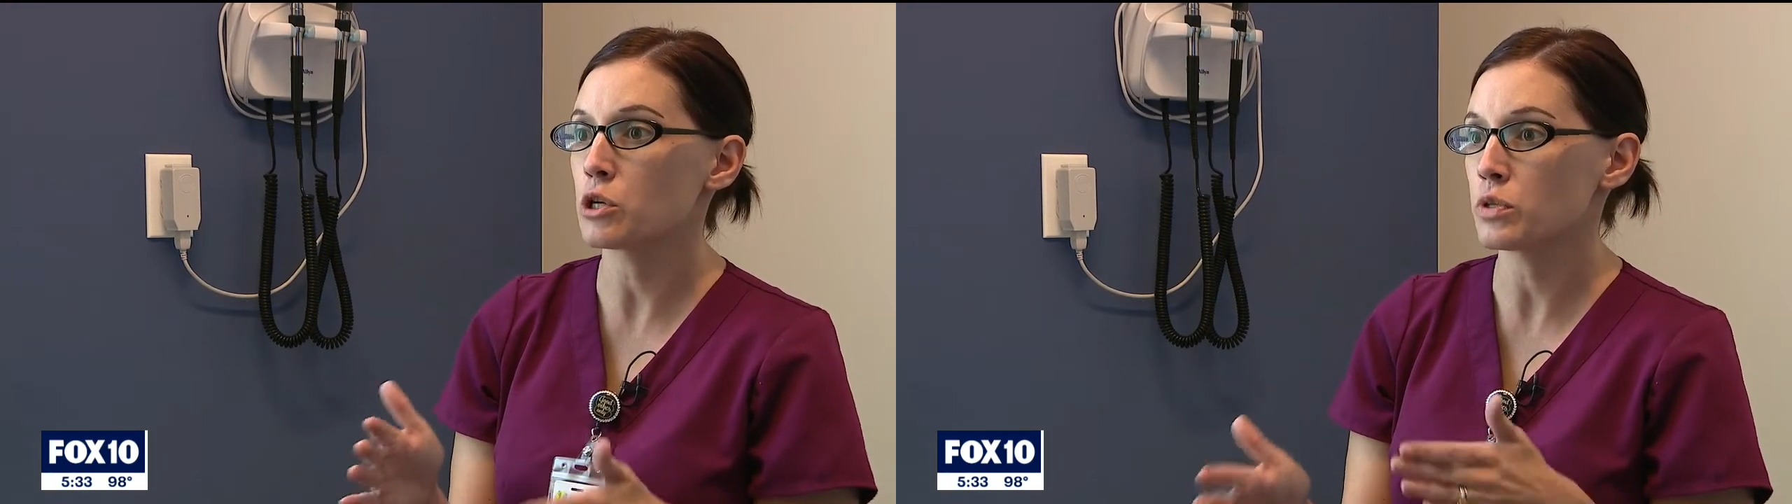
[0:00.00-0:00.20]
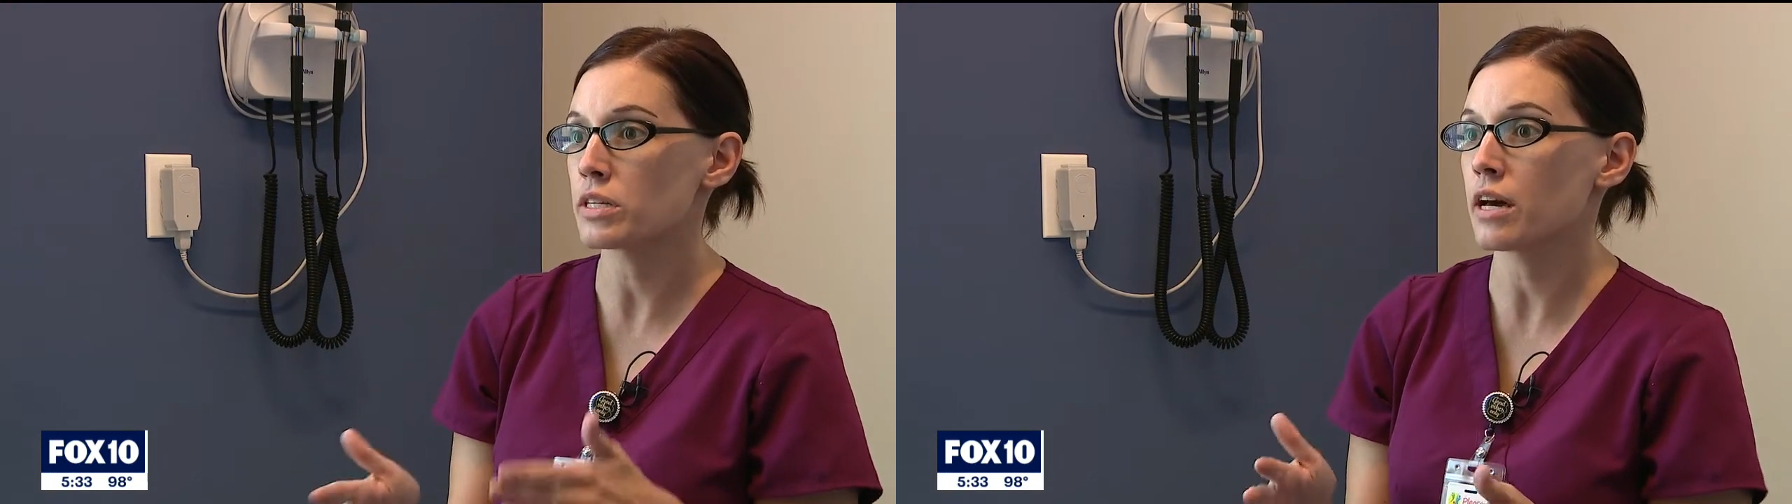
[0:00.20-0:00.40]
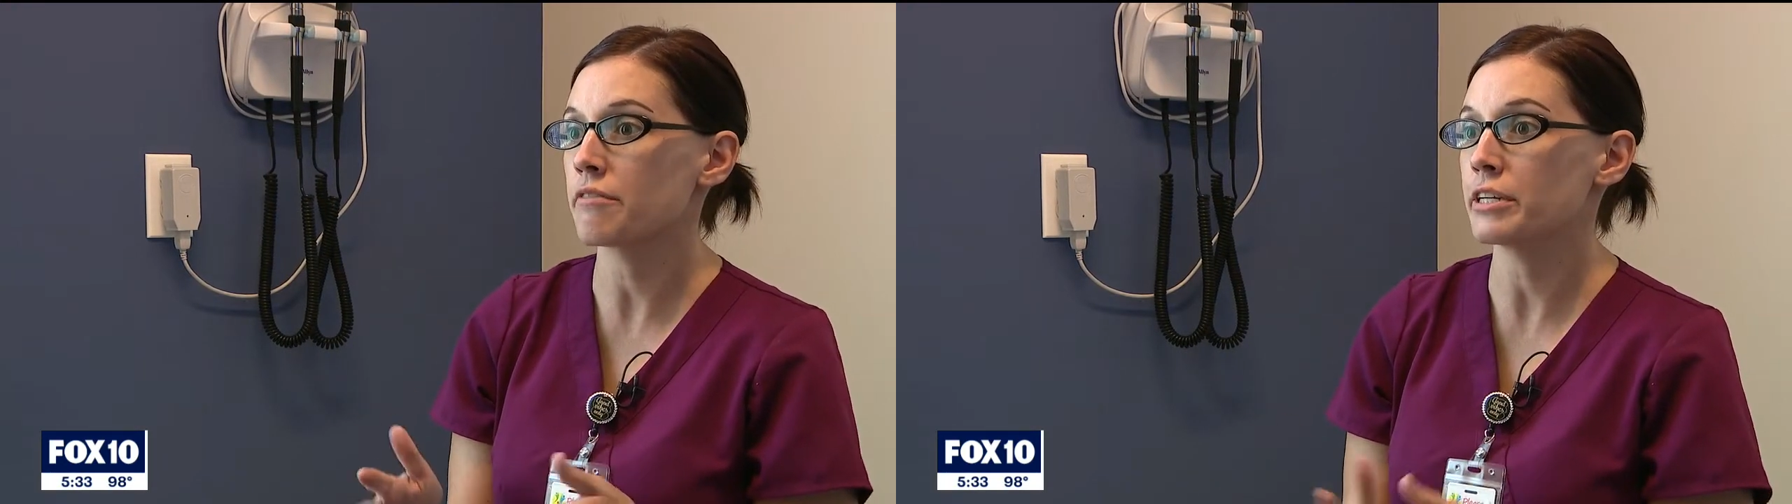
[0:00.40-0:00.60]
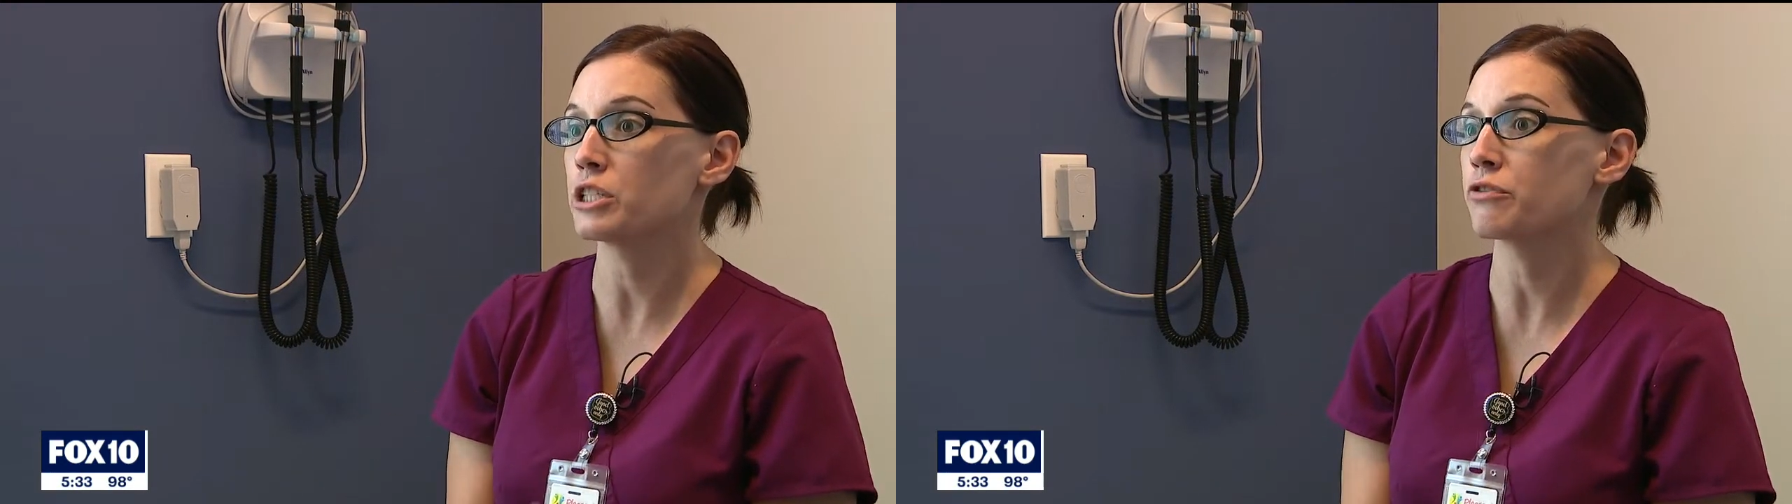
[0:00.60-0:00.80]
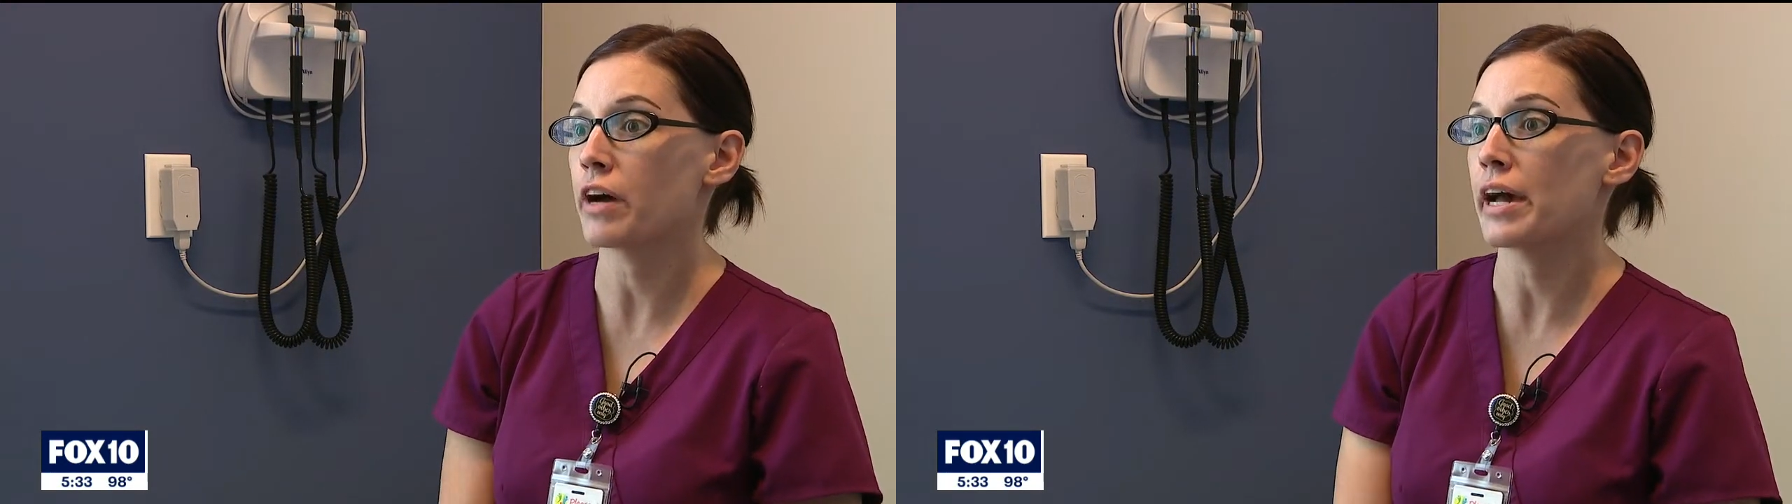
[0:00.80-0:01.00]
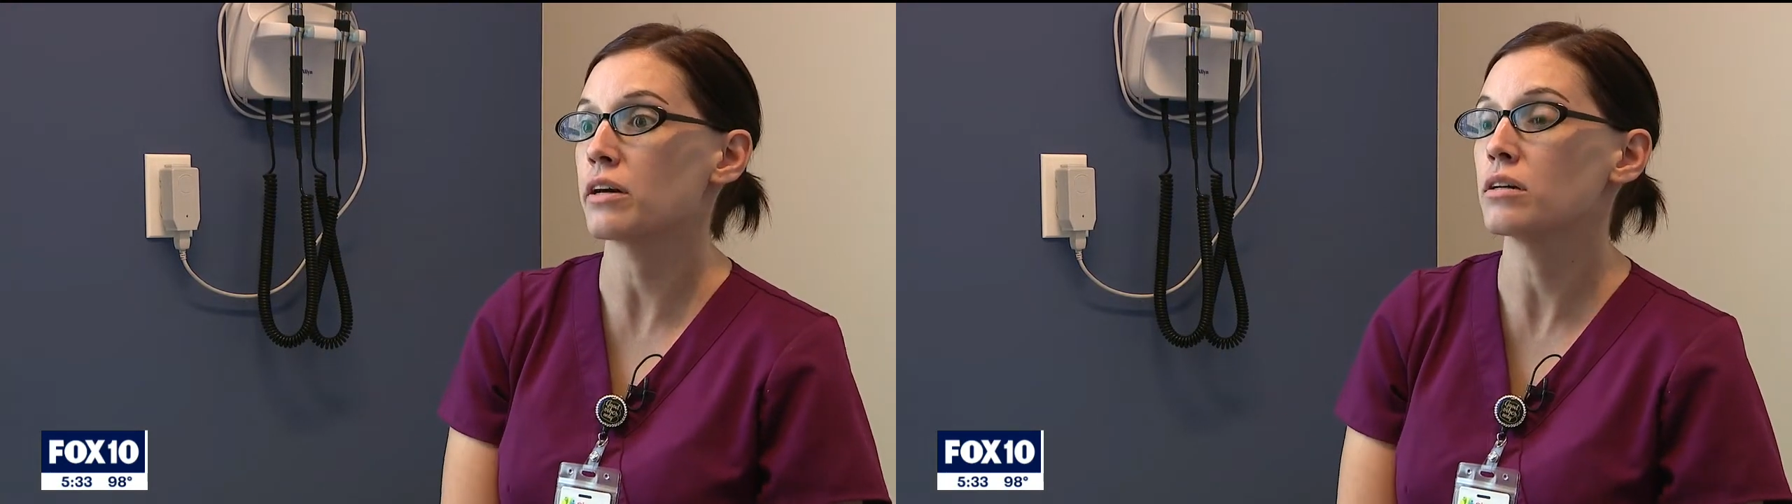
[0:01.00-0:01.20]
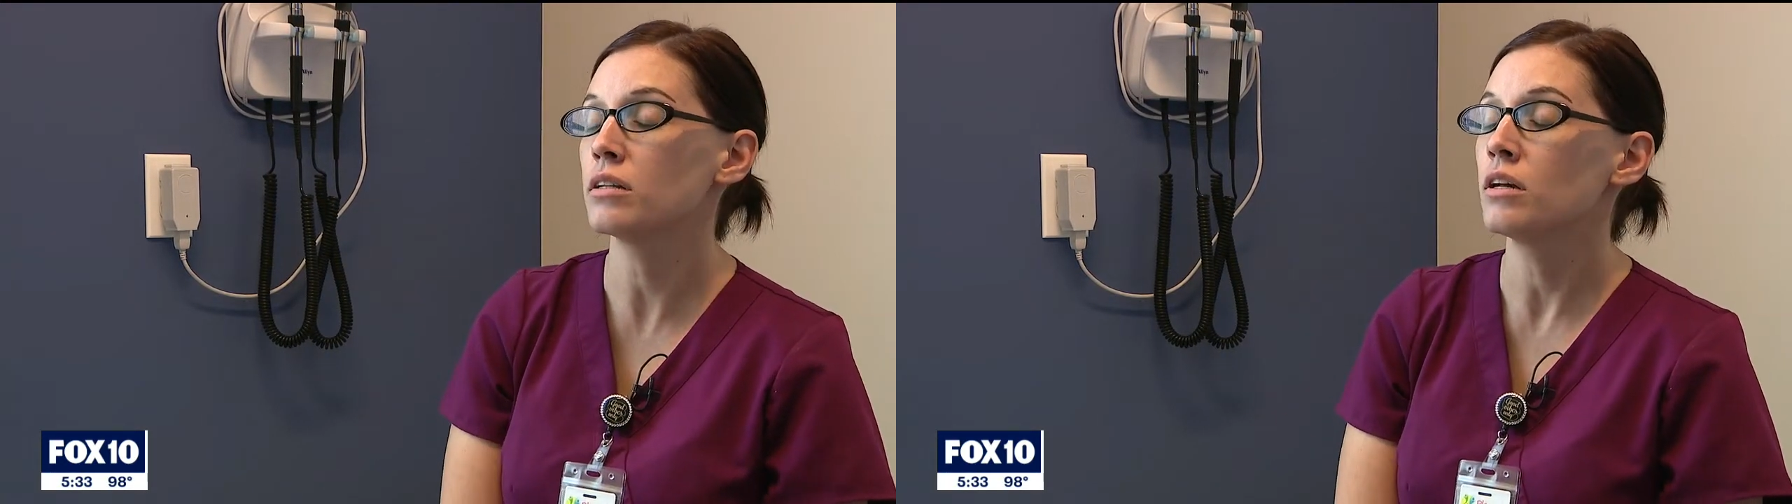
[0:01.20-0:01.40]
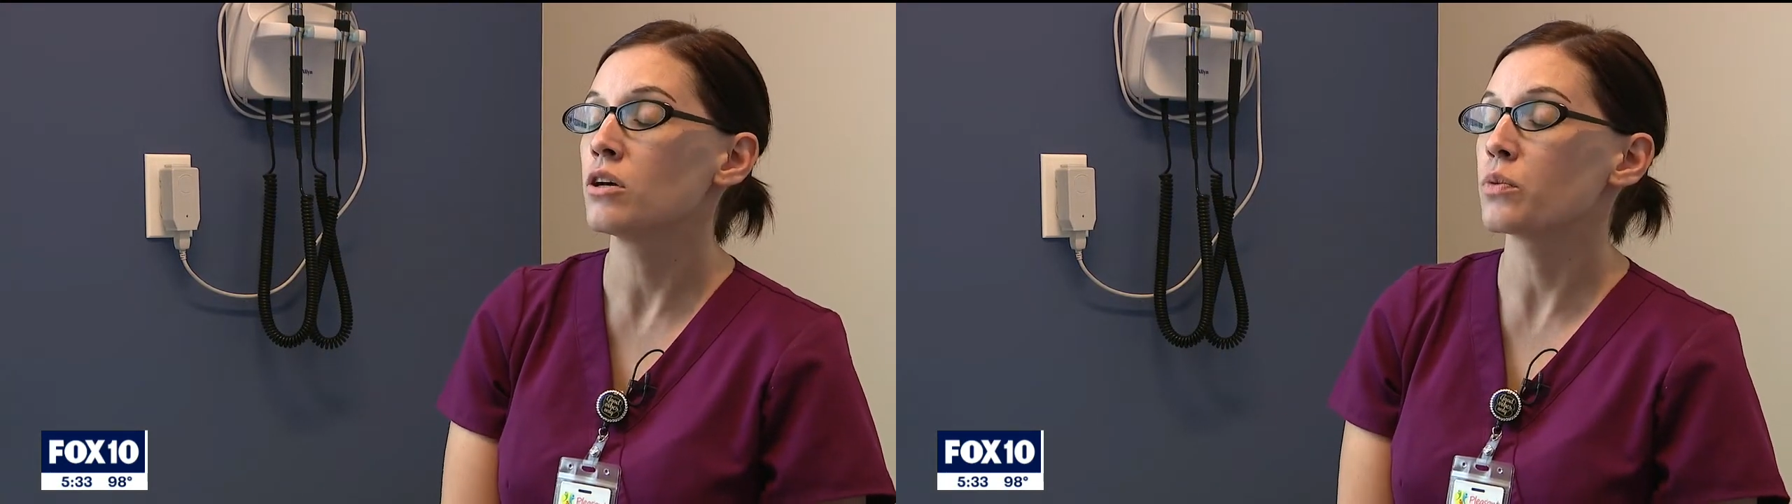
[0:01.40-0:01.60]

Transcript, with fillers: doses out of each vial.